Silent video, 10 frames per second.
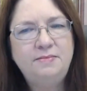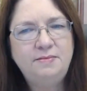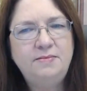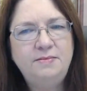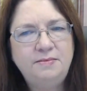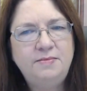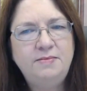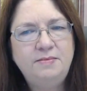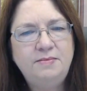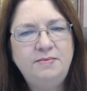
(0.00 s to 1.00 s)

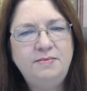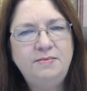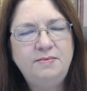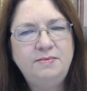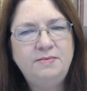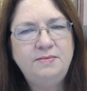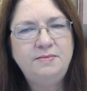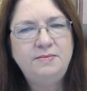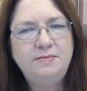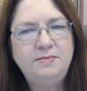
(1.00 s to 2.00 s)

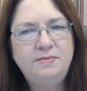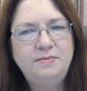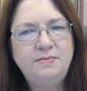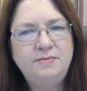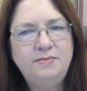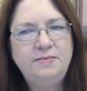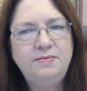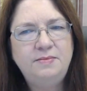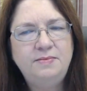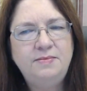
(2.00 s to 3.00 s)

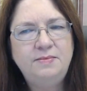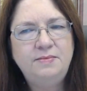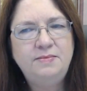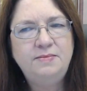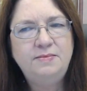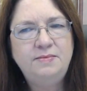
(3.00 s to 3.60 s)
[no speech]